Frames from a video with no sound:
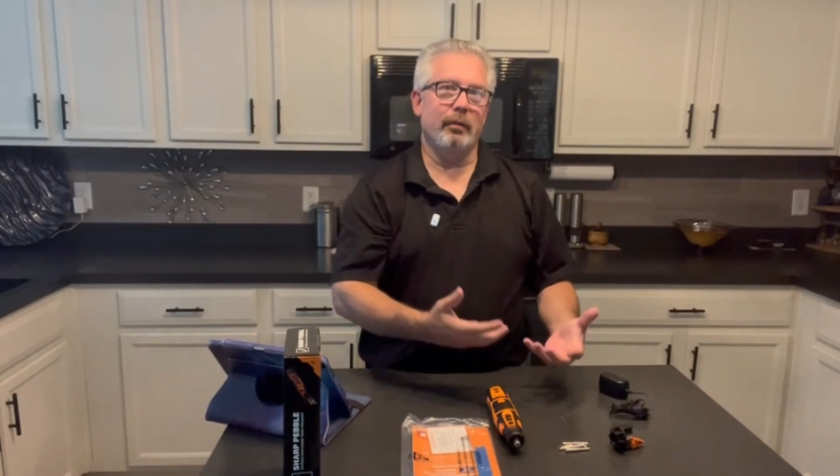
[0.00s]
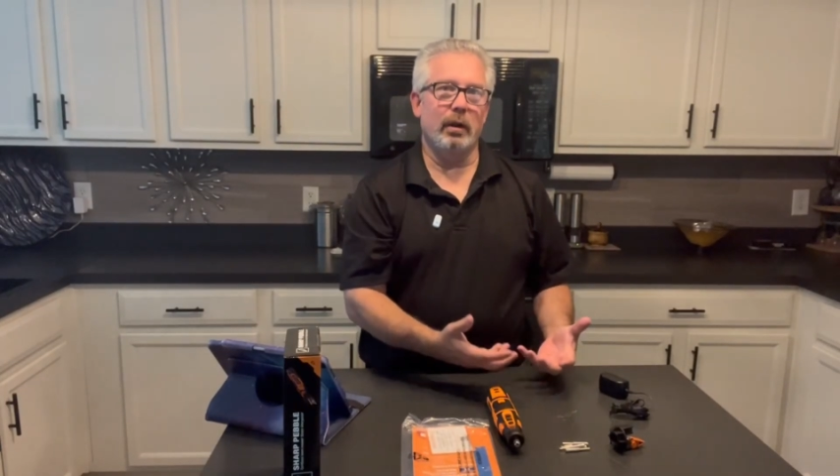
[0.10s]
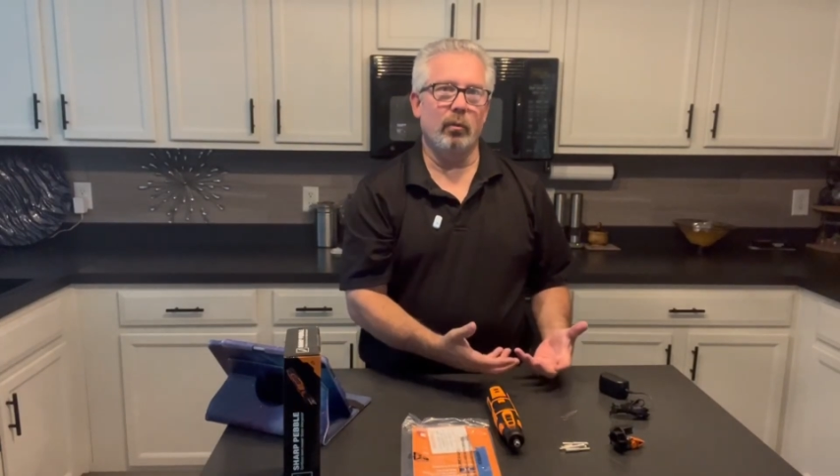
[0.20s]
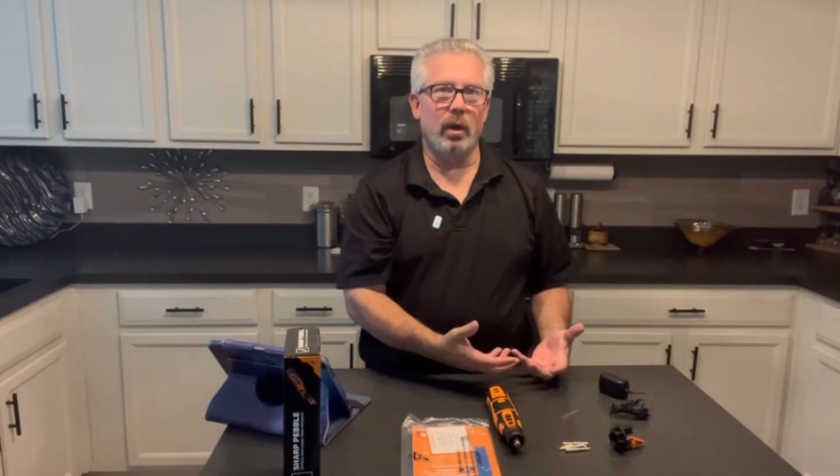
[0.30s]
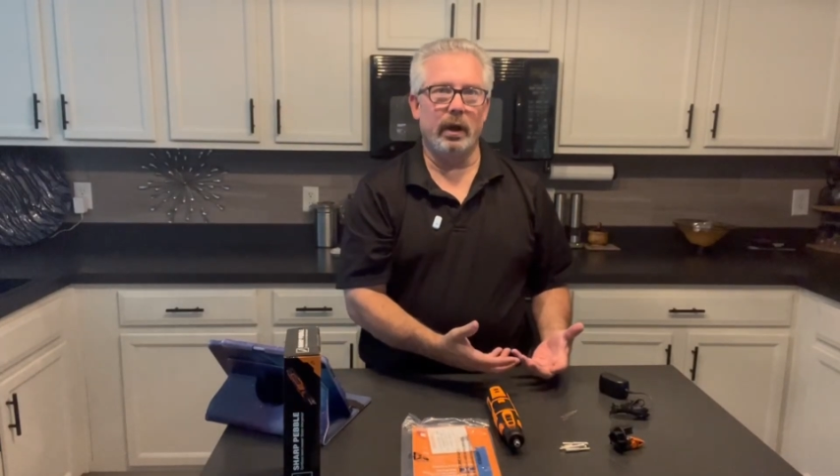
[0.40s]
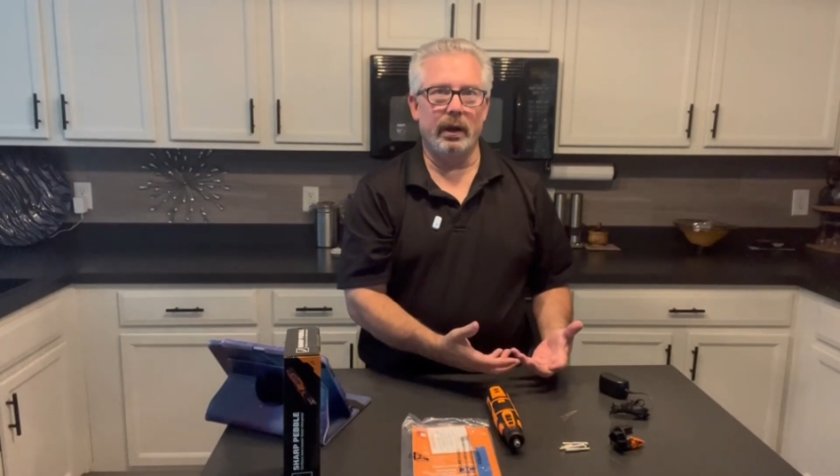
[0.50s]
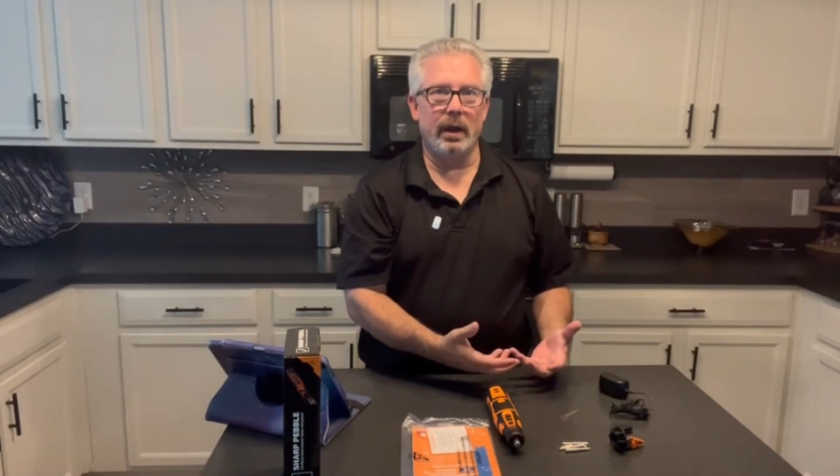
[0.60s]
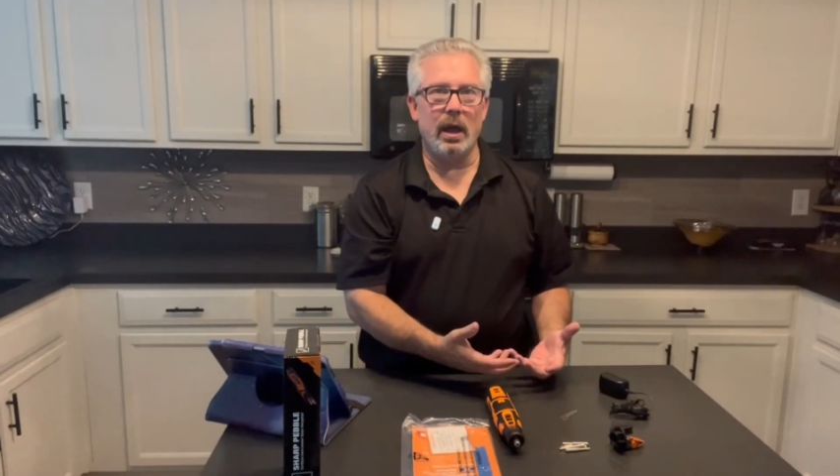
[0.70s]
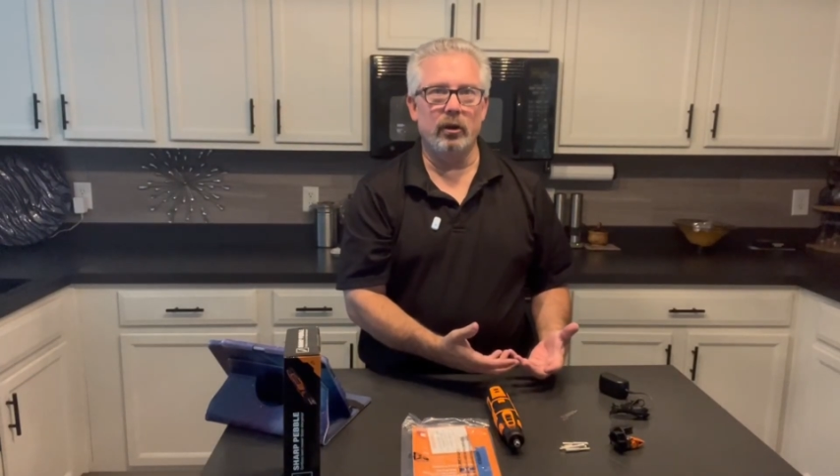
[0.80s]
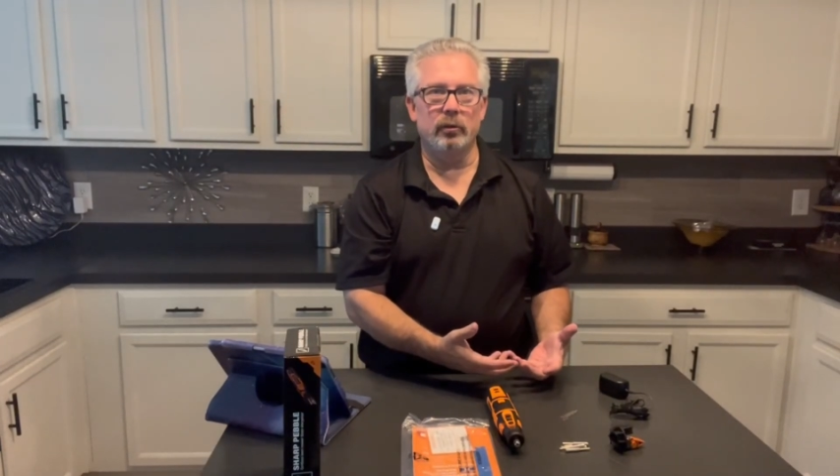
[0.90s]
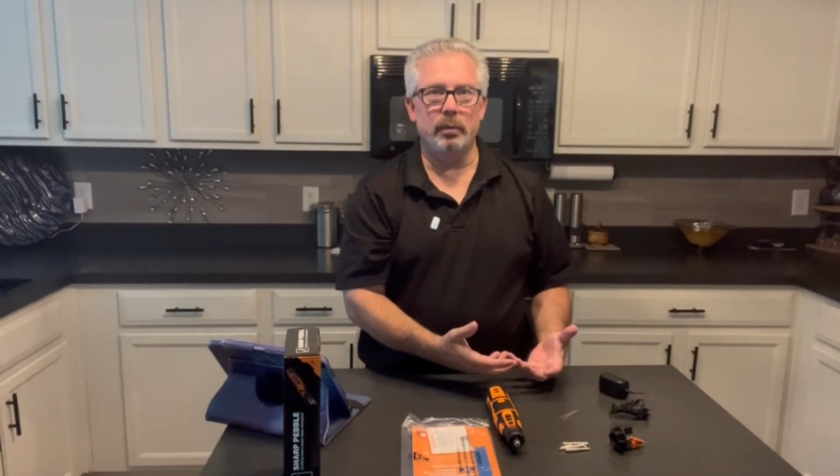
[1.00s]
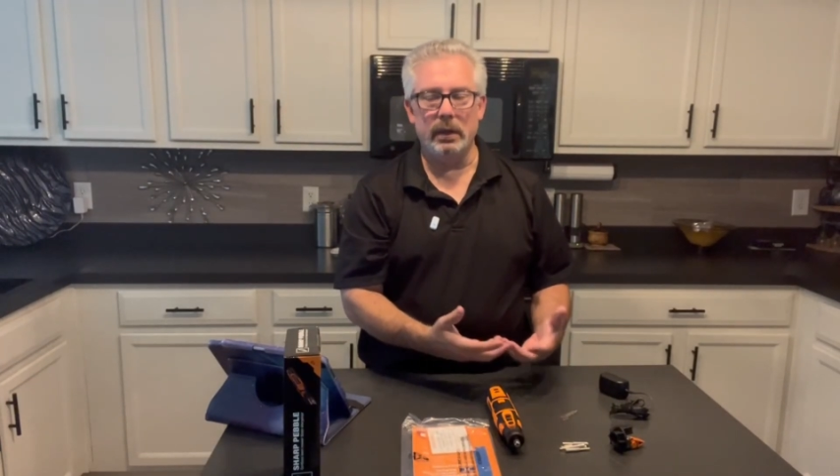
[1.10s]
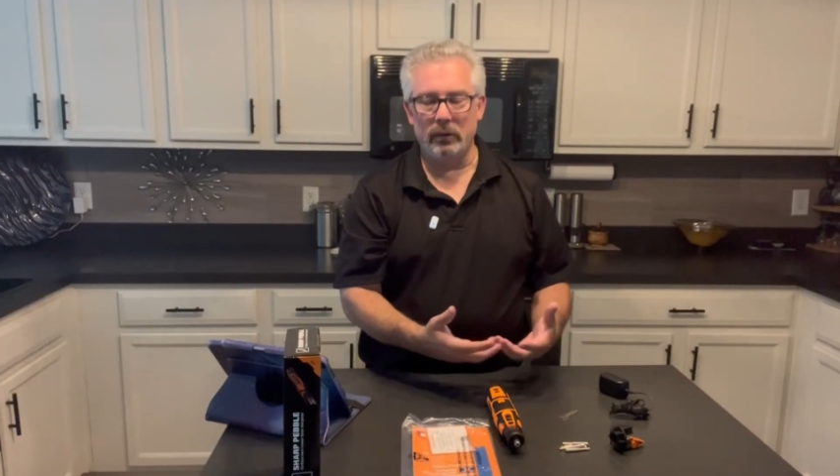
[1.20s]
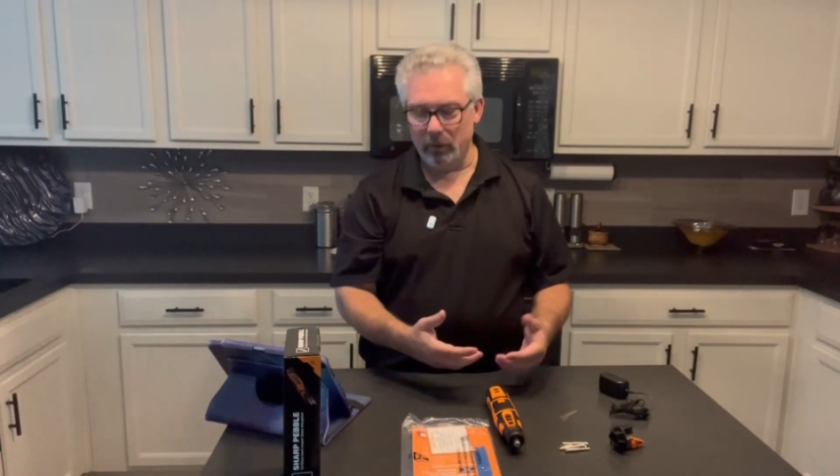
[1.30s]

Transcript: have to run it at a higher speed,